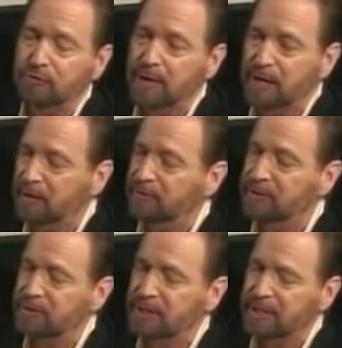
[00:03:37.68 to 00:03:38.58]
for
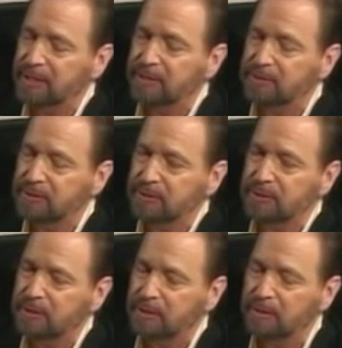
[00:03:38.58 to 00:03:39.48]
Elvis
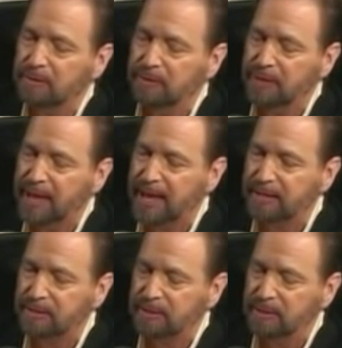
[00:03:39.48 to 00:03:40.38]
is
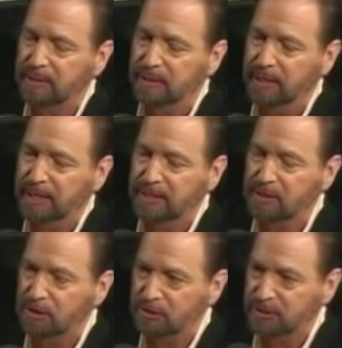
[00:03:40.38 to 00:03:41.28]
that... he's
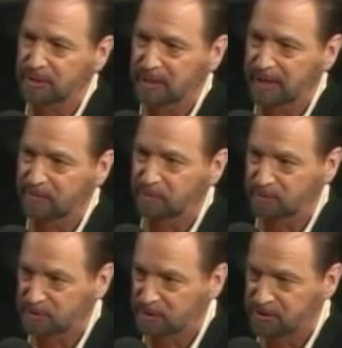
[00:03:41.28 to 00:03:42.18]
larger than life, or
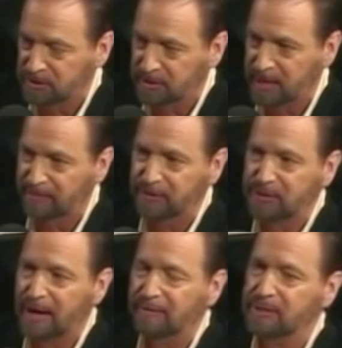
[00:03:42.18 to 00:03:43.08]
was larger than life.
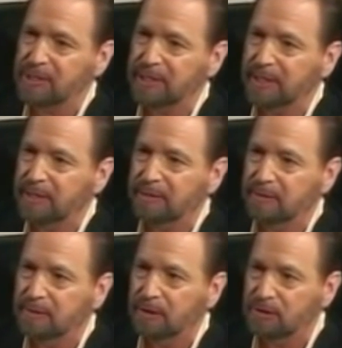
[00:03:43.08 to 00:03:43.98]
He's obviously
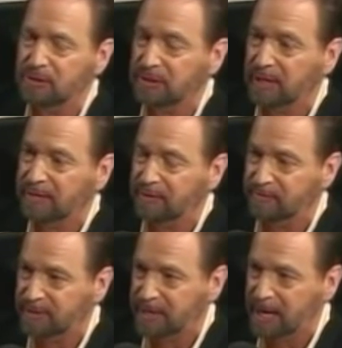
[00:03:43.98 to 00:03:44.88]
larger than life
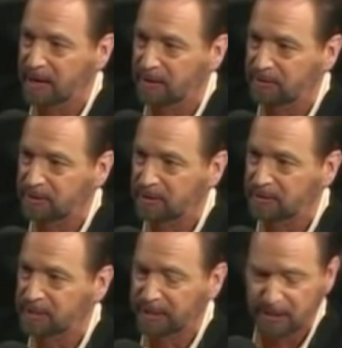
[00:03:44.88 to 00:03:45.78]
even now,
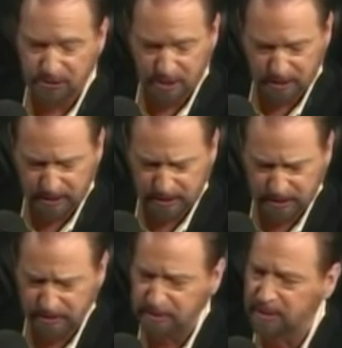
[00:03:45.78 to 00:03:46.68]
selling. He started at
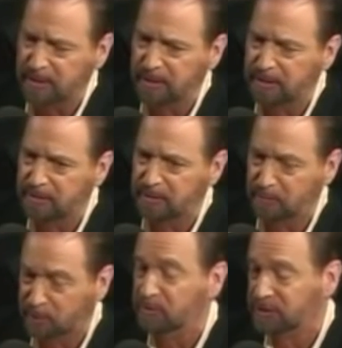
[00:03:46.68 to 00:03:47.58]
the Hilton,
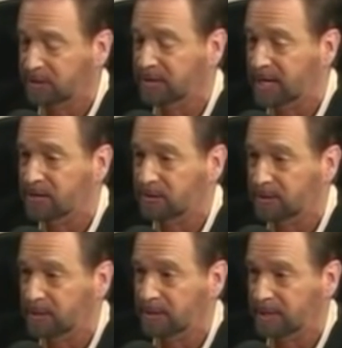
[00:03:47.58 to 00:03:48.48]
it was the International
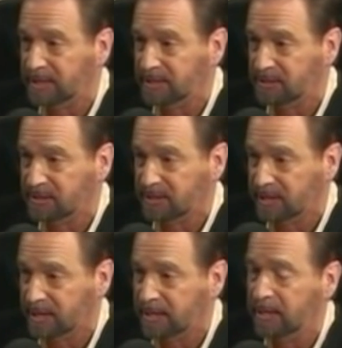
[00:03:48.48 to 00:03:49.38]
then in
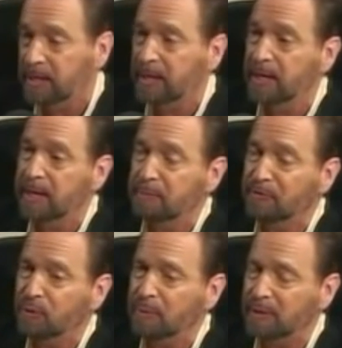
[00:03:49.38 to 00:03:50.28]
1969. Right.
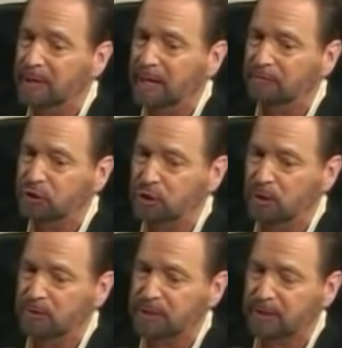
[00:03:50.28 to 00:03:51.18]
Performed a lot of
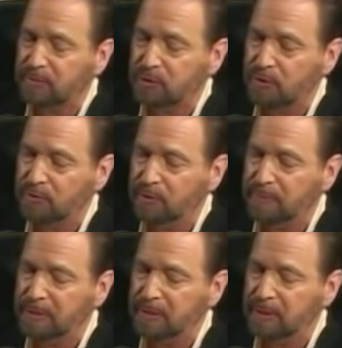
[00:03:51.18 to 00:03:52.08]
shows, and it was over a
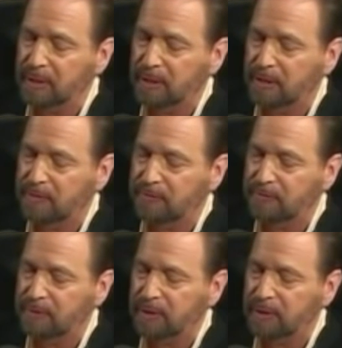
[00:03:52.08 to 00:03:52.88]
period of